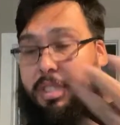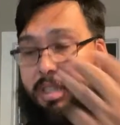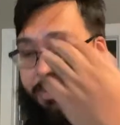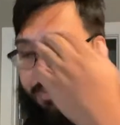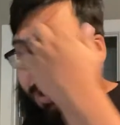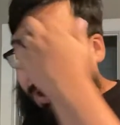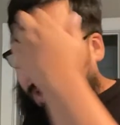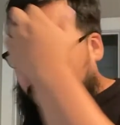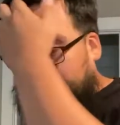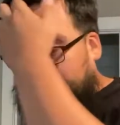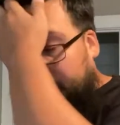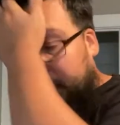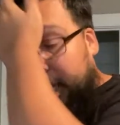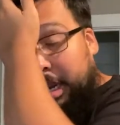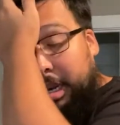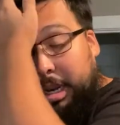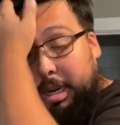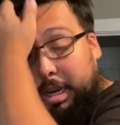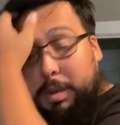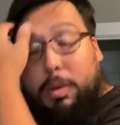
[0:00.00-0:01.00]
I mean, you can
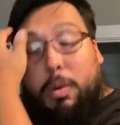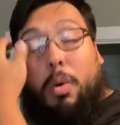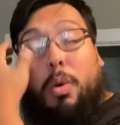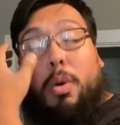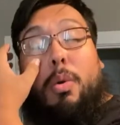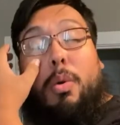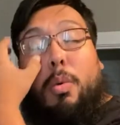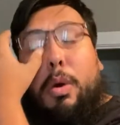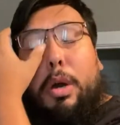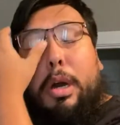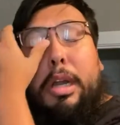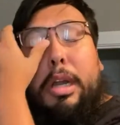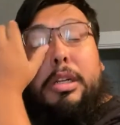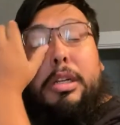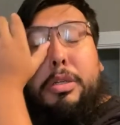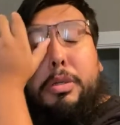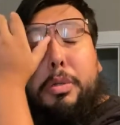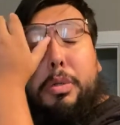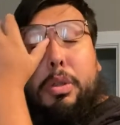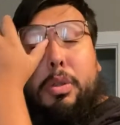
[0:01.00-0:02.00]
literally order 1,
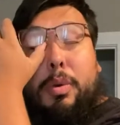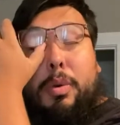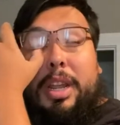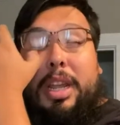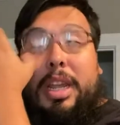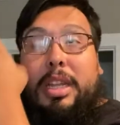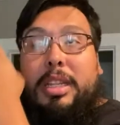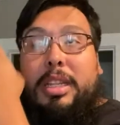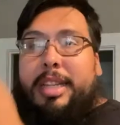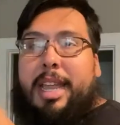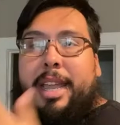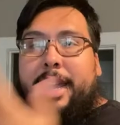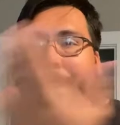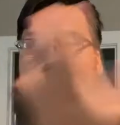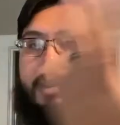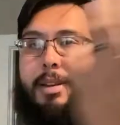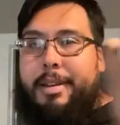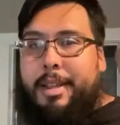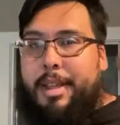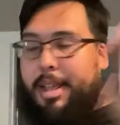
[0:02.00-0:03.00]
2, 3,
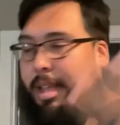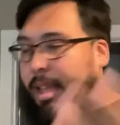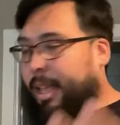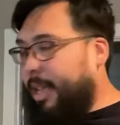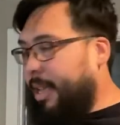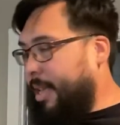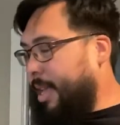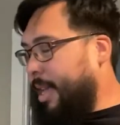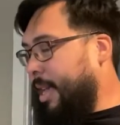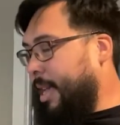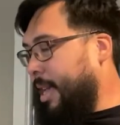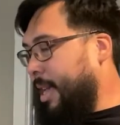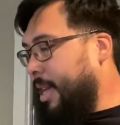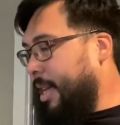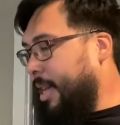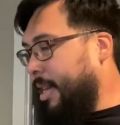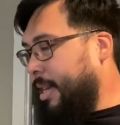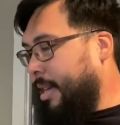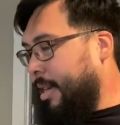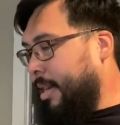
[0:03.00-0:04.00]
10,
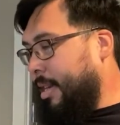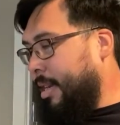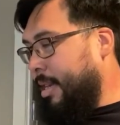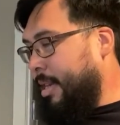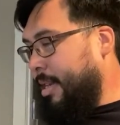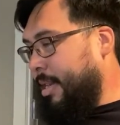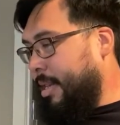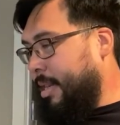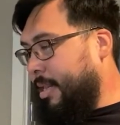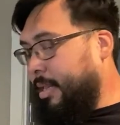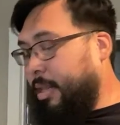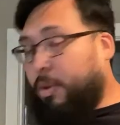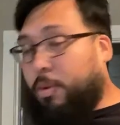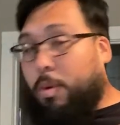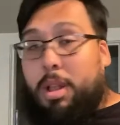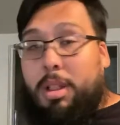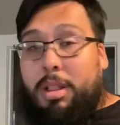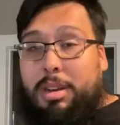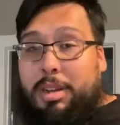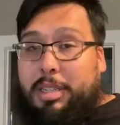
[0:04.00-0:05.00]
and the
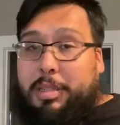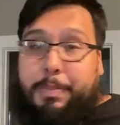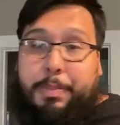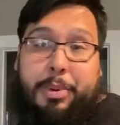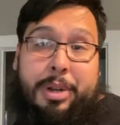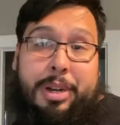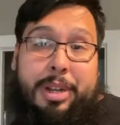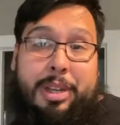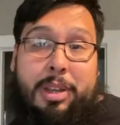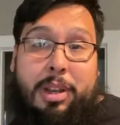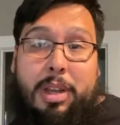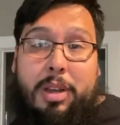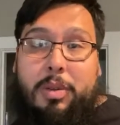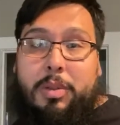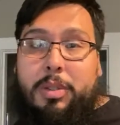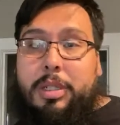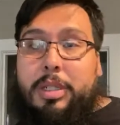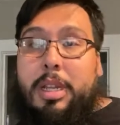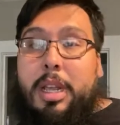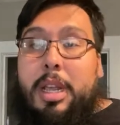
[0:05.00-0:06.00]
quality is pretty close.